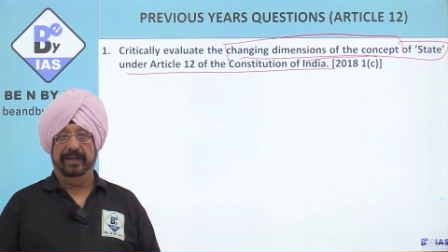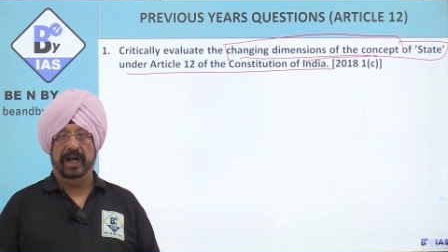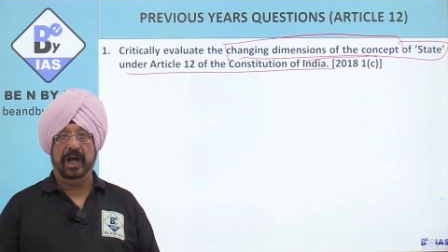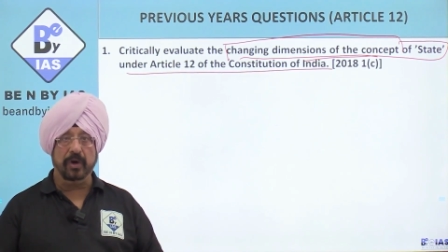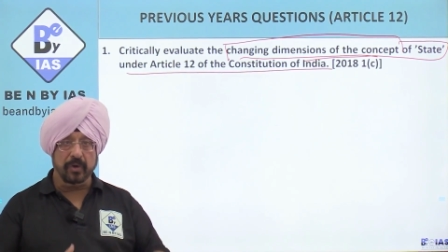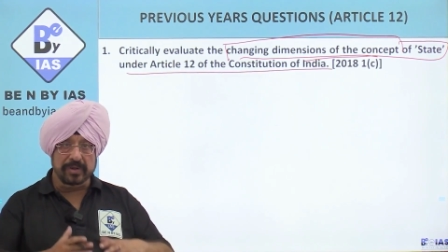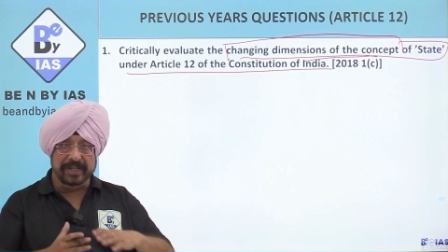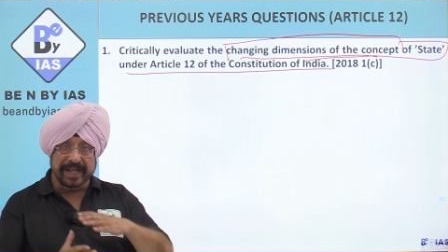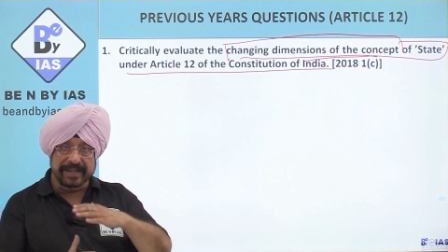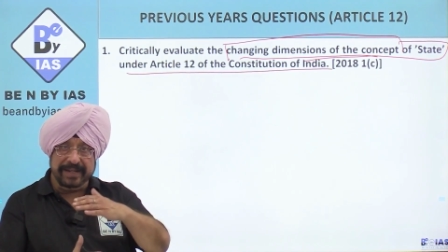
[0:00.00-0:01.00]
How
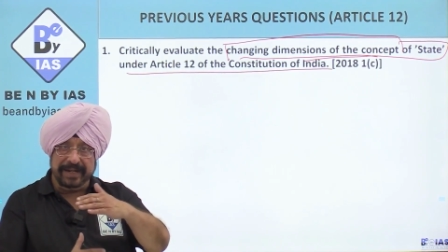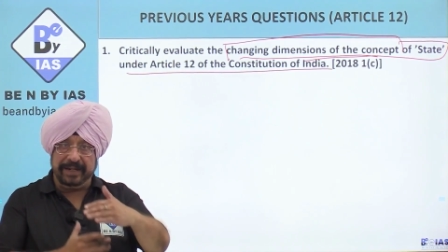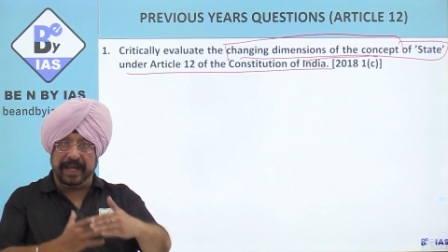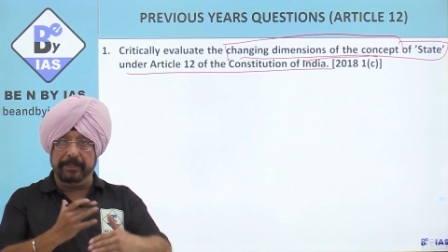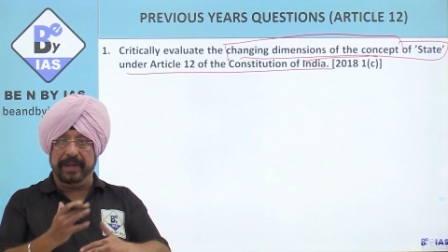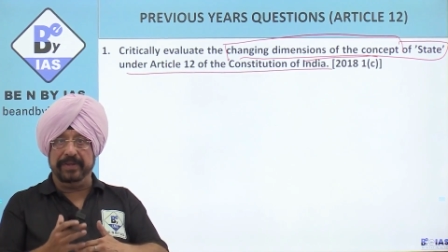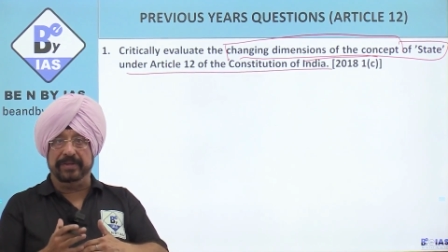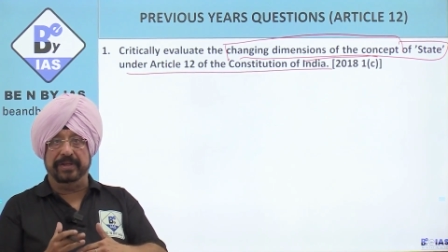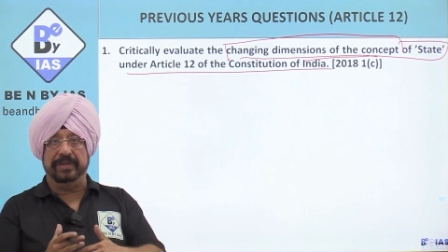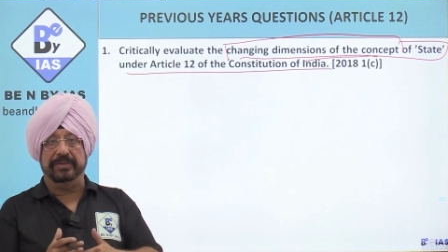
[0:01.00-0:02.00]
changing
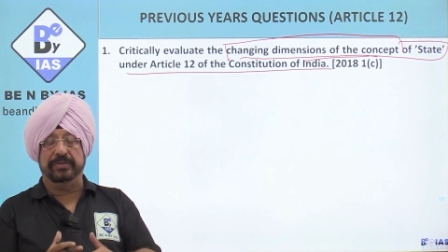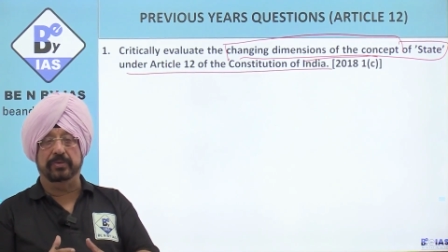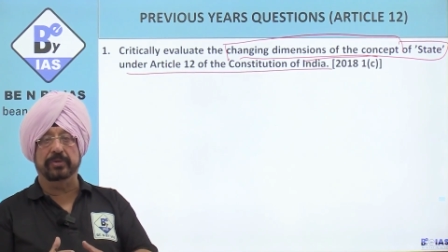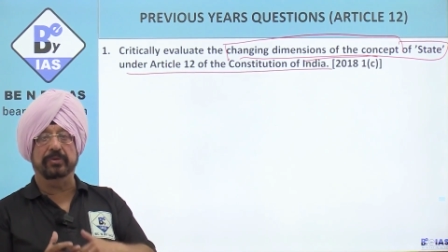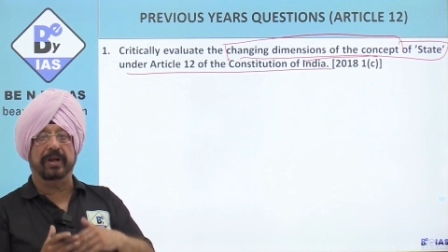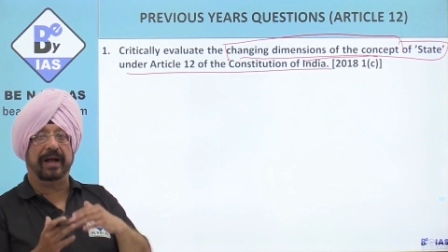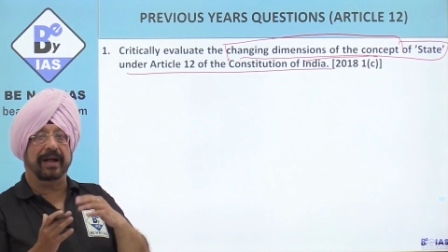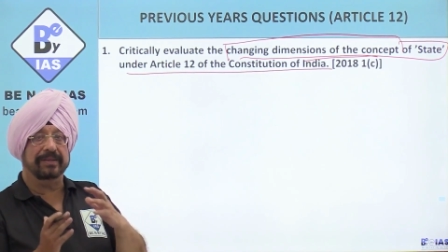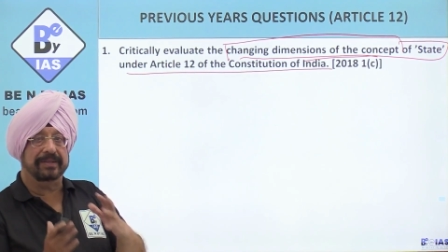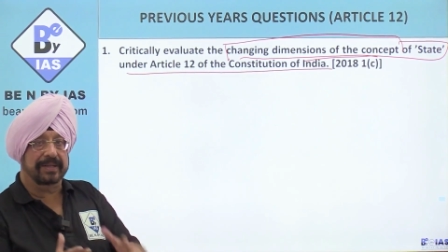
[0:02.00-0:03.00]
dimensions? So your
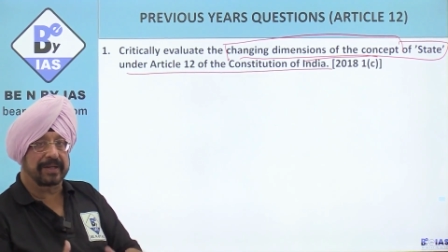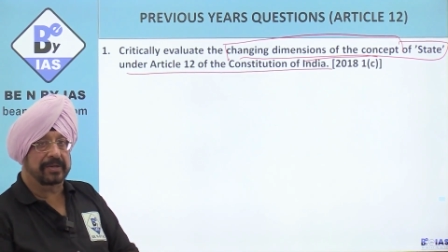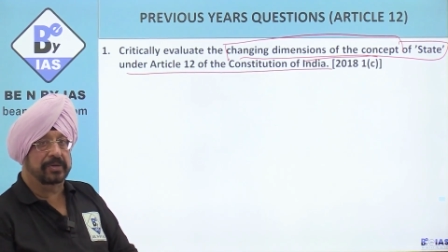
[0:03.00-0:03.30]
answer